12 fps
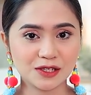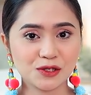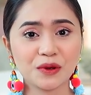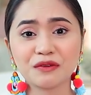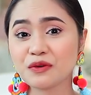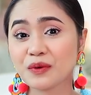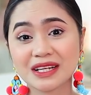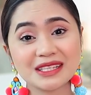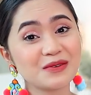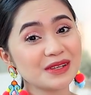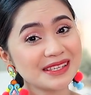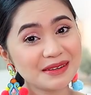So if you wanna
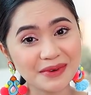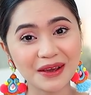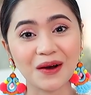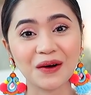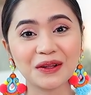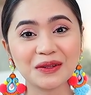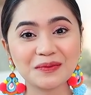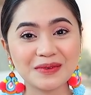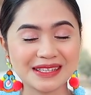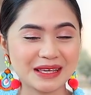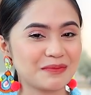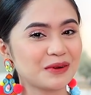see what's in my haul,
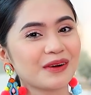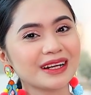please keep on